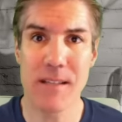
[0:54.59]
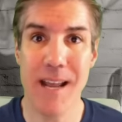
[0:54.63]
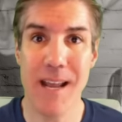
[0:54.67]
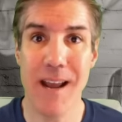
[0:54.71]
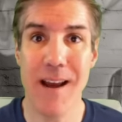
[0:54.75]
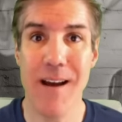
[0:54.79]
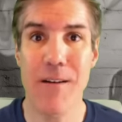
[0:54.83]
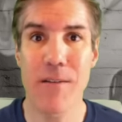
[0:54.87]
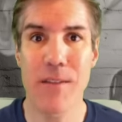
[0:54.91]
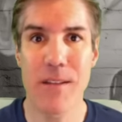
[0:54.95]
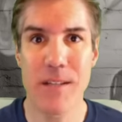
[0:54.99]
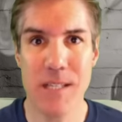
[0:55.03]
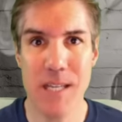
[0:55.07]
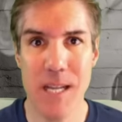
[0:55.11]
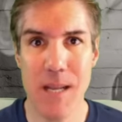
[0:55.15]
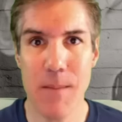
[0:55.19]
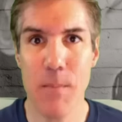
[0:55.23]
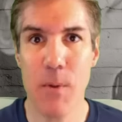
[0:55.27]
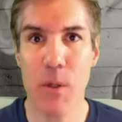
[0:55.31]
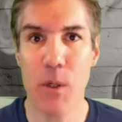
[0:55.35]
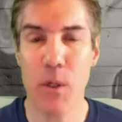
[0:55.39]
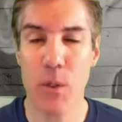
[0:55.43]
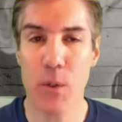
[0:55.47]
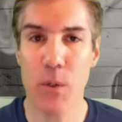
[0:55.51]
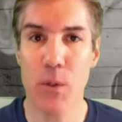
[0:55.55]
Now, the
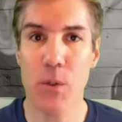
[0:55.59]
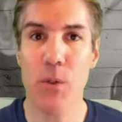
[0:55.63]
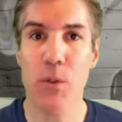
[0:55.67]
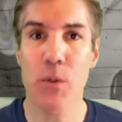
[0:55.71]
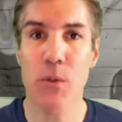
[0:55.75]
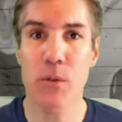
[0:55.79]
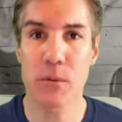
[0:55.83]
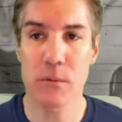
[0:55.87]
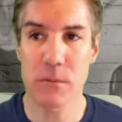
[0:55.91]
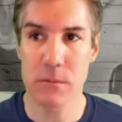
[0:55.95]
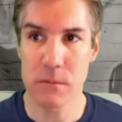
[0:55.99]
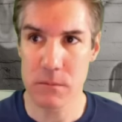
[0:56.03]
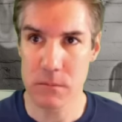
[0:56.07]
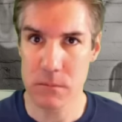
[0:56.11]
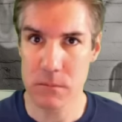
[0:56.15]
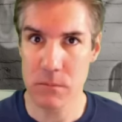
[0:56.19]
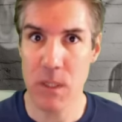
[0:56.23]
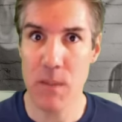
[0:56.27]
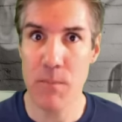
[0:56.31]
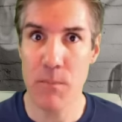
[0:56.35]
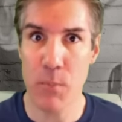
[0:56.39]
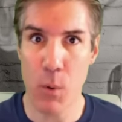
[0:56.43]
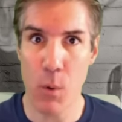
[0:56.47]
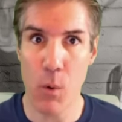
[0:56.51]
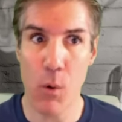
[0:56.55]
typical
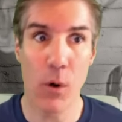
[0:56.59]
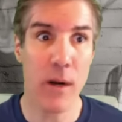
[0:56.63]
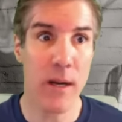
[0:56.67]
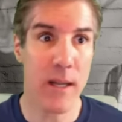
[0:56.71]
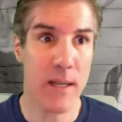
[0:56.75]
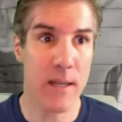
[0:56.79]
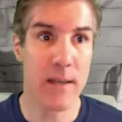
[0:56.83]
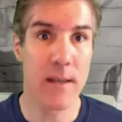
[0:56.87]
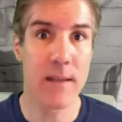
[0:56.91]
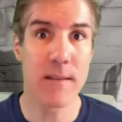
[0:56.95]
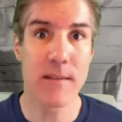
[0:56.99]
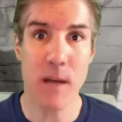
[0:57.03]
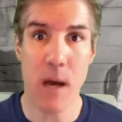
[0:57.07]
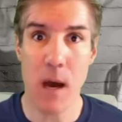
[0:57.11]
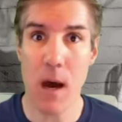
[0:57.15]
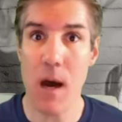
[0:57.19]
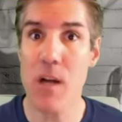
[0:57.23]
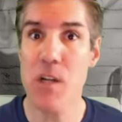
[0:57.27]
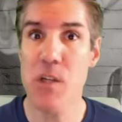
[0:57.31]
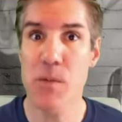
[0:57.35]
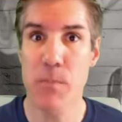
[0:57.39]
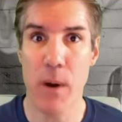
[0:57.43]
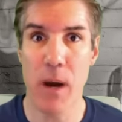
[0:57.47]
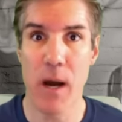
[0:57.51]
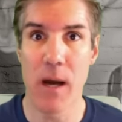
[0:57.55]
report is a
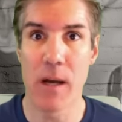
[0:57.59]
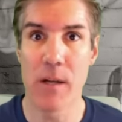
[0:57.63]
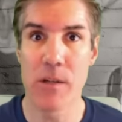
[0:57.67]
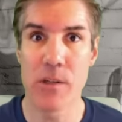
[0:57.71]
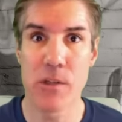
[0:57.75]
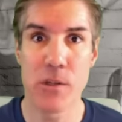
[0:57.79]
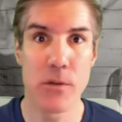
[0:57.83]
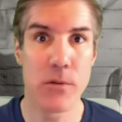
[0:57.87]
hodgepodge.